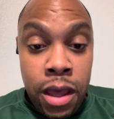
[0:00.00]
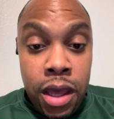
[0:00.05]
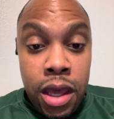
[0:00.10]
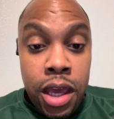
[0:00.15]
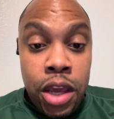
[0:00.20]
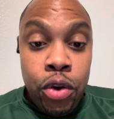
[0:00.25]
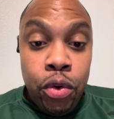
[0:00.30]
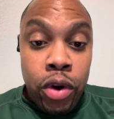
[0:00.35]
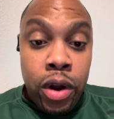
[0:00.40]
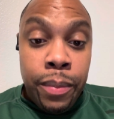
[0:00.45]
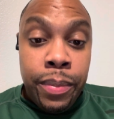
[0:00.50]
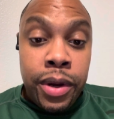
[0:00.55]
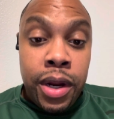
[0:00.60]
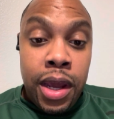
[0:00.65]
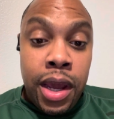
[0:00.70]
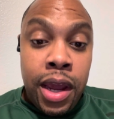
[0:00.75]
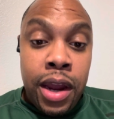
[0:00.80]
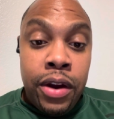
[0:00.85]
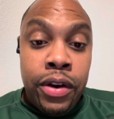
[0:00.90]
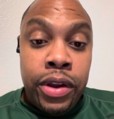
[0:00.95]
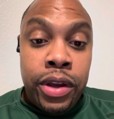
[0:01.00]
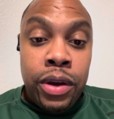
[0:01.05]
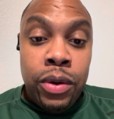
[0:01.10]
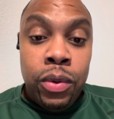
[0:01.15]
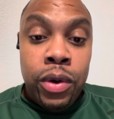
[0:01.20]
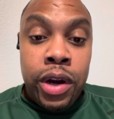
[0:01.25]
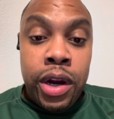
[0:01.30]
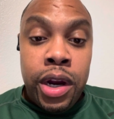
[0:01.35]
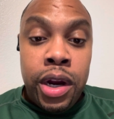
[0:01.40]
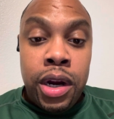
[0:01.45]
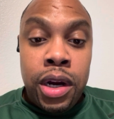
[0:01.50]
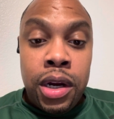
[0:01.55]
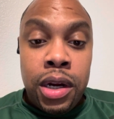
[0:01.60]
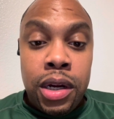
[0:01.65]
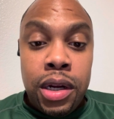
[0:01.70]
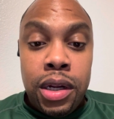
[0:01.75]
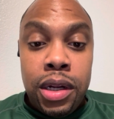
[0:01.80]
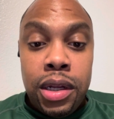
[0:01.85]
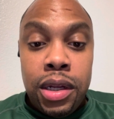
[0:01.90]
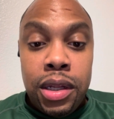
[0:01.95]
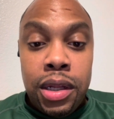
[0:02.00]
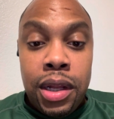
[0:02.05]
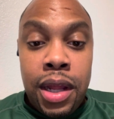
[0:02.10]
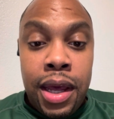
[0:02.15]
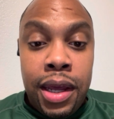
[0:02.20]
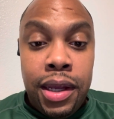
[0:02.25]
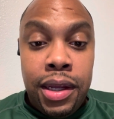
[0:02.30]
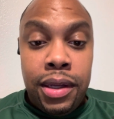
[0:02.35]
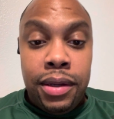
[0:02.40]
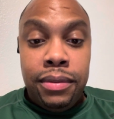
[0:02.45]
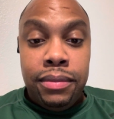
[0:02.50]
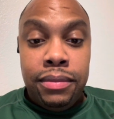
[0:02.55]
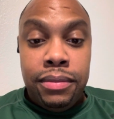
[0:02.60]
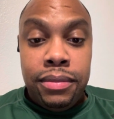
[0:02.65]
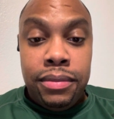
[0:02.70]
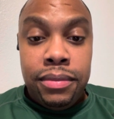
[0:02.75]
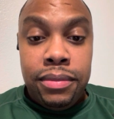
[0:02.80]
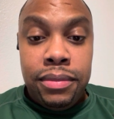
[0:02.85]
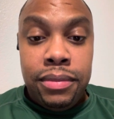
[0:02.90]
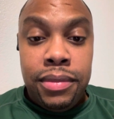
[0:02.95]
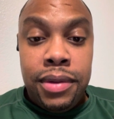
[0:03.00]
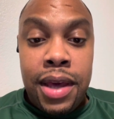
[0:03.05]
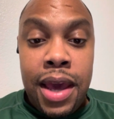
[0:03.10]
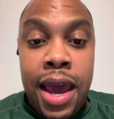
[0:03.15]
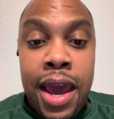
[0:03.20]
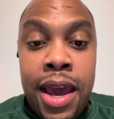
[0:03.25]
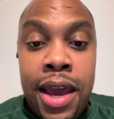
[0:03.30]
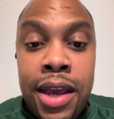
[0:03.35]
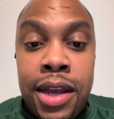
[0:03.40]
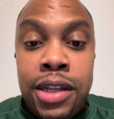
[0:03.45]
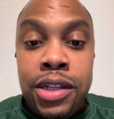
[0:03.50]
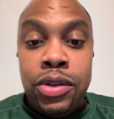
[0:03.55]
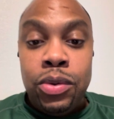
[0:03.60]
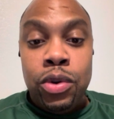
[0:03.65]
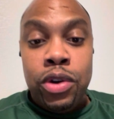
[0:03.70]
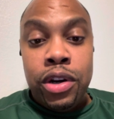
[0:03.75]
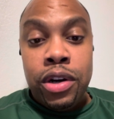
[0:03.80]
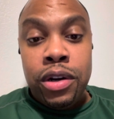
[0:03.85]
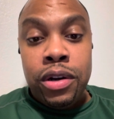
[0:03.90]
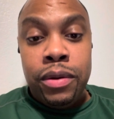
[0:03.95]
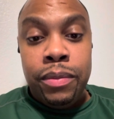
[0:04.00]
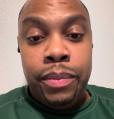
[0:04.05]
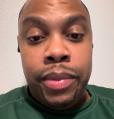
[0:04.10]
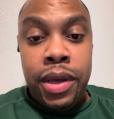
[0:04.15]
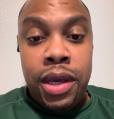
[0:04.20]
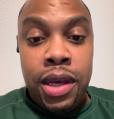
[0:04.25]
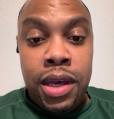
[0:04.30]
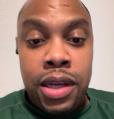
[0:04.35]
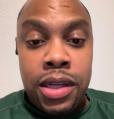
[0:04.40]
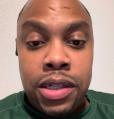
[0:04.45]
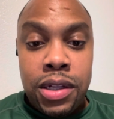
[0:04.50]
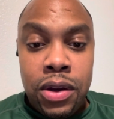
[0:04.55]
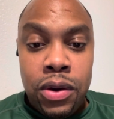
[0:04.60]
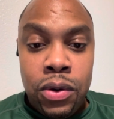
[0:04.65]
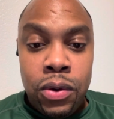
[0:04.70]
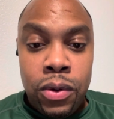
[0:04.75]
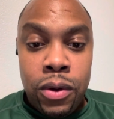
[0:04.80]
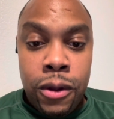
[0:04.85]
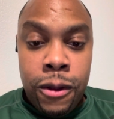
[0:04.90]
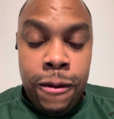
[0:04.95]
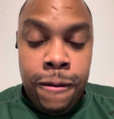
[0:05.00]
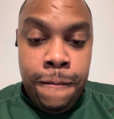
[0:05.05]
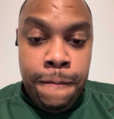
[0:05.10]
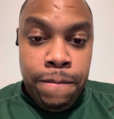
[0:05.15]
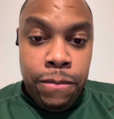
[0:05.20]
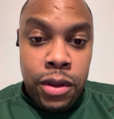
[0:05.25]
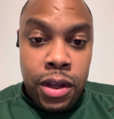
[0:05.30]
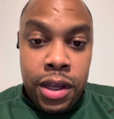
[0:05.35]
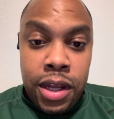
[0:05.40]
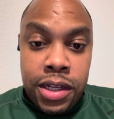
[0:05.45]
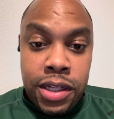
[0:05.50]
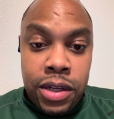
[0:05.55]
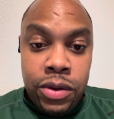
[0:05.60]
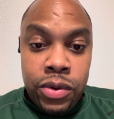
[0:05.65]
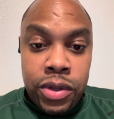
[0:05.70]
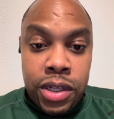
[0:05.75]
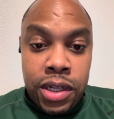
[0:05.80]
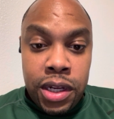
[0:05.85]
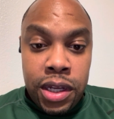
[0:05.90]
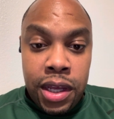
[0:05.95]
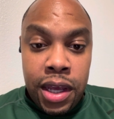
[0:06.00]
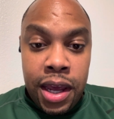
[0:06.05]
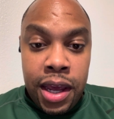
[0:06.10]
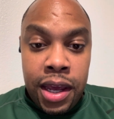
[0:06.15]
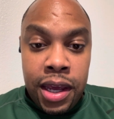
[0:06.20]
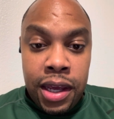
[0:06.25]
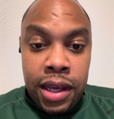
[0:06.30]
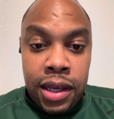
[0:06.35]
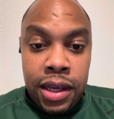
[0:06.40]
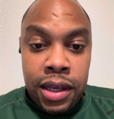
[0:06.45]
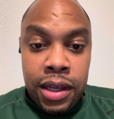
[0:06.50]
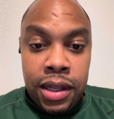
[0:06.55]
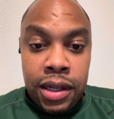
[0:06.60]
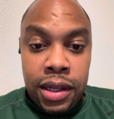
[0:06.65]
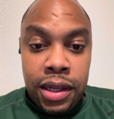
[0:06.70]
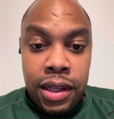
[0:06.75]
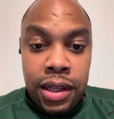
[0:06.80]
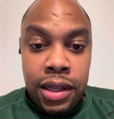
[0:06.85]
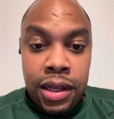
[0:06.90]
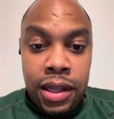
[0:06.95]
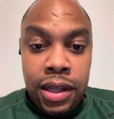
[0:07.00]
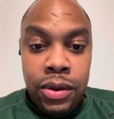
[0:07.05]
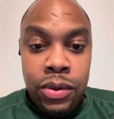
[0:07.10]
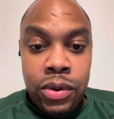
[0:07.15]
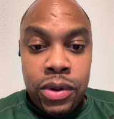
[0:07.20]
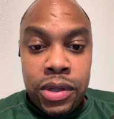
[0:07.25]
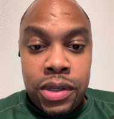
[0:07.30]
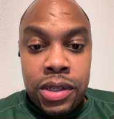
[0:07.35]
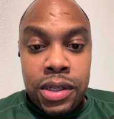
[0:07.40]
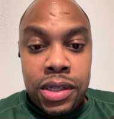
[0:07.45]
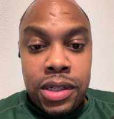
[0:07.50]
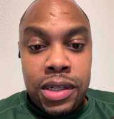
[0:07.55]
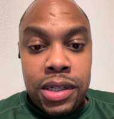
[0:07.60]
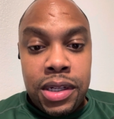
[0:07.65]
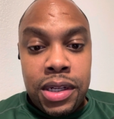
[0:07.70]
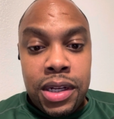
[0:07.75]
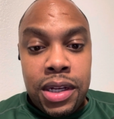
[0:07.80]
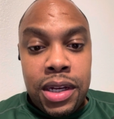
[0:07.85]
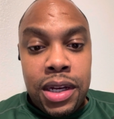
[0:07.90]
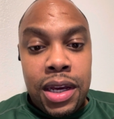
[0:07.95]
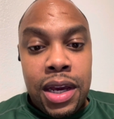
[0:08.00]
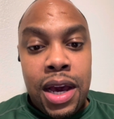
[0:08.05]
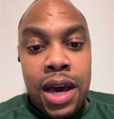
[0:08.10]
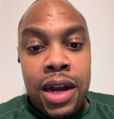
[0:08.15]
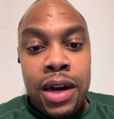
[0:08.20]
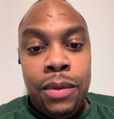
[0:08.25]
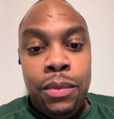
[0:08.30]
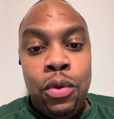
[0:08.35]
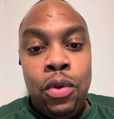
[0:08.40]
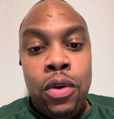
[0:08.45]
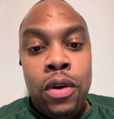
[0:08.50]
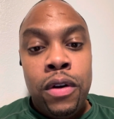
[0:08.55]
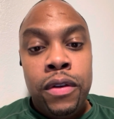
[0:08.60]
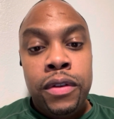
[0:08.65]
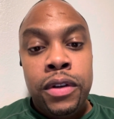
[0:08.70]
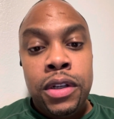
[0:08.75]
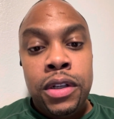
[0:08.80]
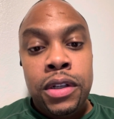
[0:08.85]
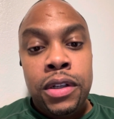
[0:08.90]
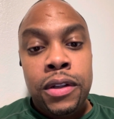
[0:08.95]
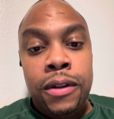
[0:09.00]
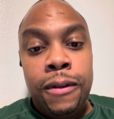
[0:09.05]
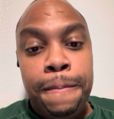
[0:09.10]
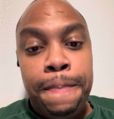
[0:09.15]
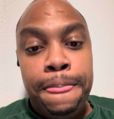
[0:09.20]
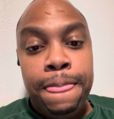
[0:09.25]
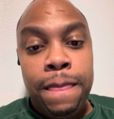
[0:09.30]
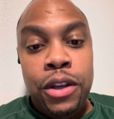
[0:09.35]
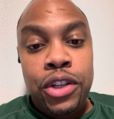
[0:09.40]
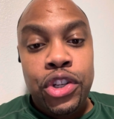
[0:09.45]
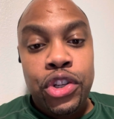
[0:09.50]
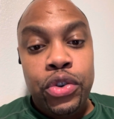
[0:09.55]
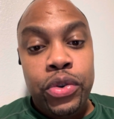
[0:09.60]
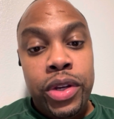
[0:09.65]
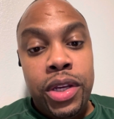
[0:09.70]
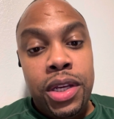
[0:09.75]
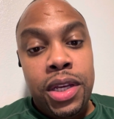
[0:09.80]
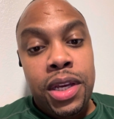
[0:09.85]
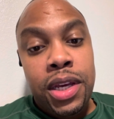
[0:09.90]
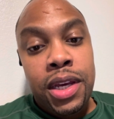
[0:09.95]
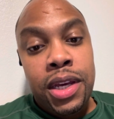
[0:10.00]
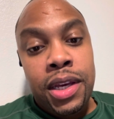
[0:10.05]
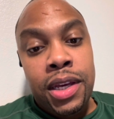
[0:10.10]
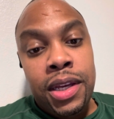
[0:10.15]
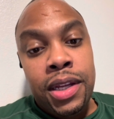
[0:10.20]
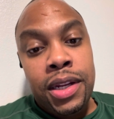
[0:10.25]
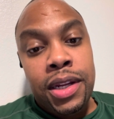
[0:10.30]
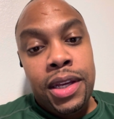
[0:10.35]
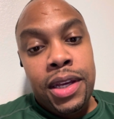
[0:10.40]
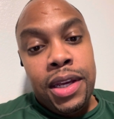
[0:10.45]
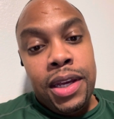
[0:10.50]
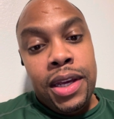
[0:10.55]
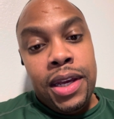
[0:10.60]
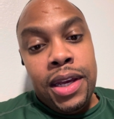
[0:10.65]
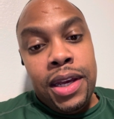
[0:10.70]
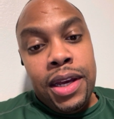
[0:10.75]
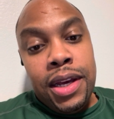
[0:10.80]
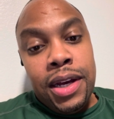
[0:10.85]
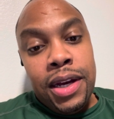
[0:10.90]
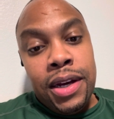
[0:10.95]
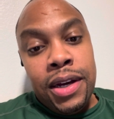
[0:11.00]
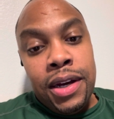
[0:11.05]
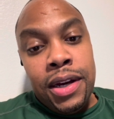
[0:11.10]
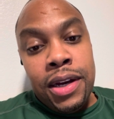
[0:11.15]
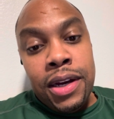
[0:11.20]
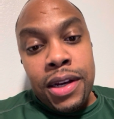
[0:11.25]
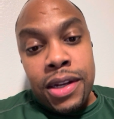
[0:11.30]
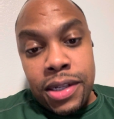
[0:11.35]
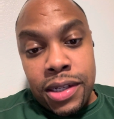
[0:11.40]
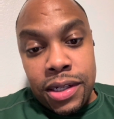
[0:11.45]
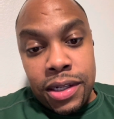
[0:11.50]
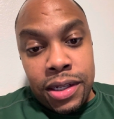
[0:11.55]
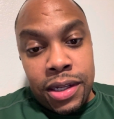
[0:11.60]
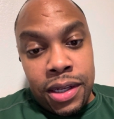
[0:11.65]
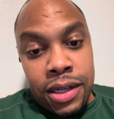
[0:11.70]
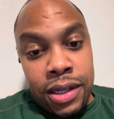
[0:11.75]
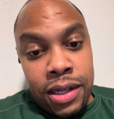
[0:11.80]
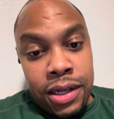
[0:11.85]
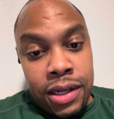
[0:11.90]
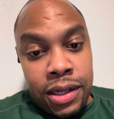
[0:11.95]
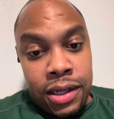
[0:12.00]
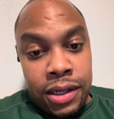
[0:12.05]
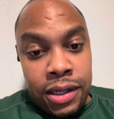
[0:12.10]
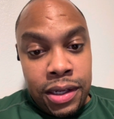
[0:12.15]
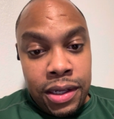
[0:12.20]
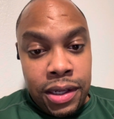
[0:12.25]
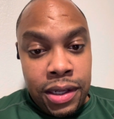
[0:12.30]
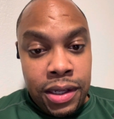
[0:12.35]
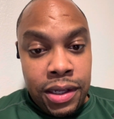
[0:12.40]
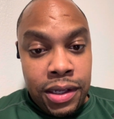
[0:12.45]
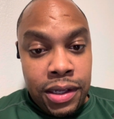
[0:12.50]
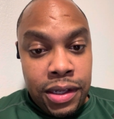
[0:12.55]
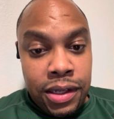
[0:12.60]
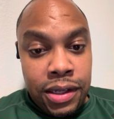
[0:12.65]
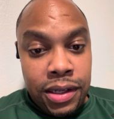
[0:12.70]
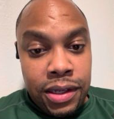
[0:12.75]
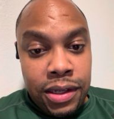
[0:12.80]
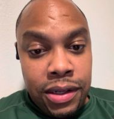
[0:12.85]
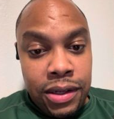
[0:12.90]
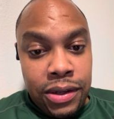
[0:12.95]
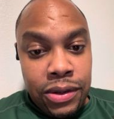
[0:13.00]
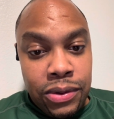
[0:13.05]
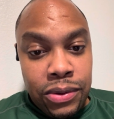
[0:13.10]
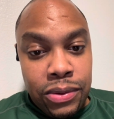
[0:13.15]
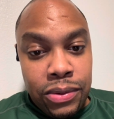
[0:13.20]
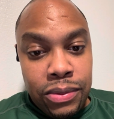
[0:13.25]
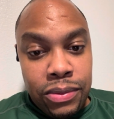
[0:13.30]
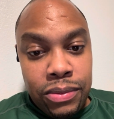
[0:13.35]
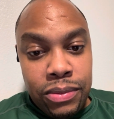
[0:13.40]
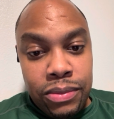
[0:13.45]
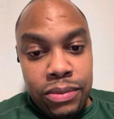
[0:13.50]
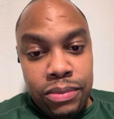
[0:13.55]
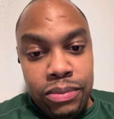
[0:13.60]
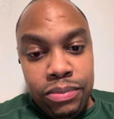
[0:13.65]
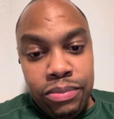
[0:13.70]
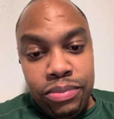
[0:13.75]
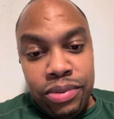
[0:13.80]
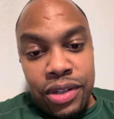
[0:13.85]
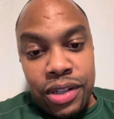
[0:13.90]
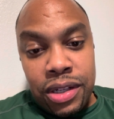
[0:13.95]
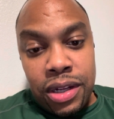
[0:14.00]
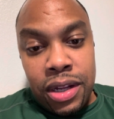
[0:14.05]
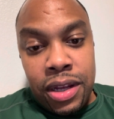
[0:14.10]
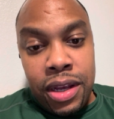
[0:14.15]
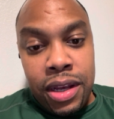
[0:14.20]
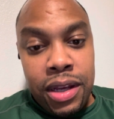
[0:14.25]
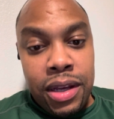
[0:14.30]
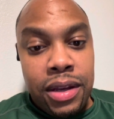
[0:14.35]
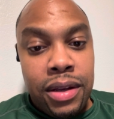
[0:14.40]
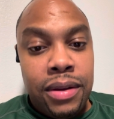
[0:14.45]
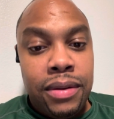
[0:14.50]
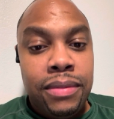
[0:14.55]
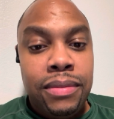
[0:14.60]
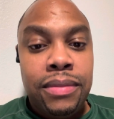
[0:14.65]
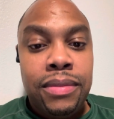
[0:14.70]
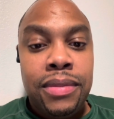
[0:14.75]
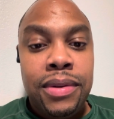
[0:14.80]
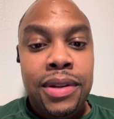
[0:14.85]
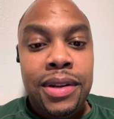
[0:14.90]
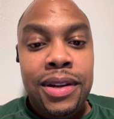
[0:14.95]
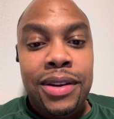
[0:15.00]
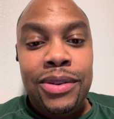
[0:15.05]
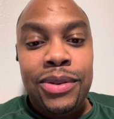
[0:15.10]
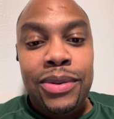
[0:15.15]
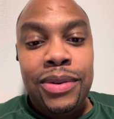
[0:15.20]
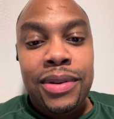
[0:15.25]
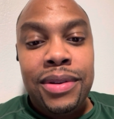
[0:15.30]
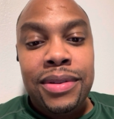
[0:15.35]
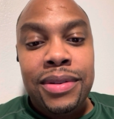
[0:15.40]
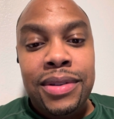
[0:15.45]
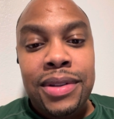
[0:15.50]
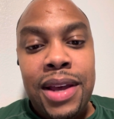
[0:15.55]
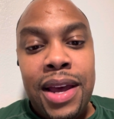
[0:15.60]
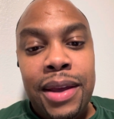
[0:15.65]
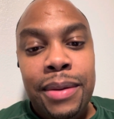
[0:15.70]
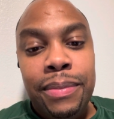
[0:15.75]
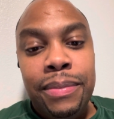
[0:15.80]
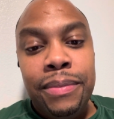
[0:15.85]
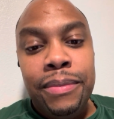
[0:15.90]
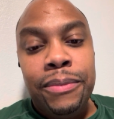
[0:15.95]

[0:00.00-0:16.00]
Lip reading: He grew up in an area where like gangs were big, so I guess he was in a gang, and he was kind of more of a street kid, hustling and slick, type.